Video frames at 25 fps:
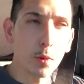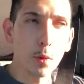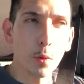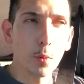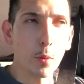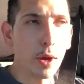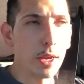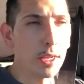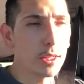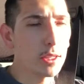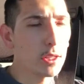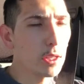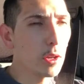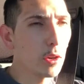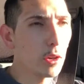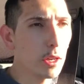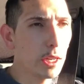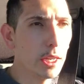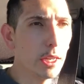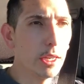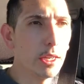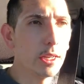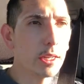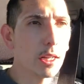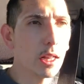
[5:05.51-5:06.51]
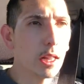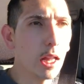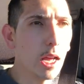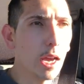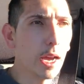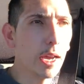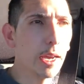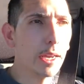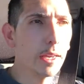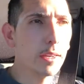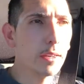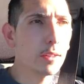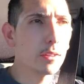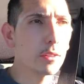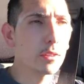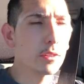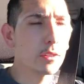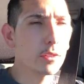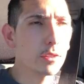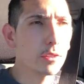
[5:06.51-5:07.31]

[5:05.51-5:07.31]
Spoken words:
we raise the incline,